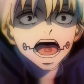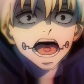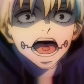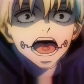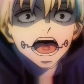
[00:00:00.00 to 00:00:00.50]

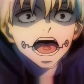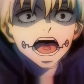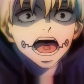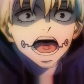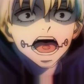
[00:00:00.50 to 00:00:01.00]

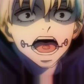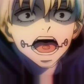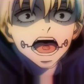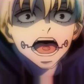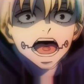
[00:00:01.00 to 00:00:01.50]

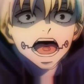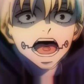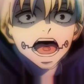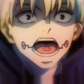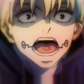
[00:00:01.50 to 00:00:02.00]

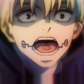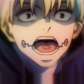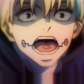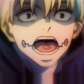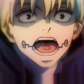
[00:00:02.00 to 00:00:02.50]

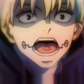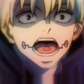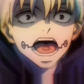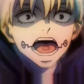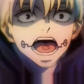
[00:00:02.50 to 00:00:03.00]

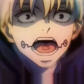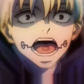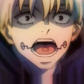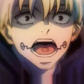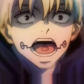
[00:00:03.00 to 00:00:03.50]
The person shown says nothing.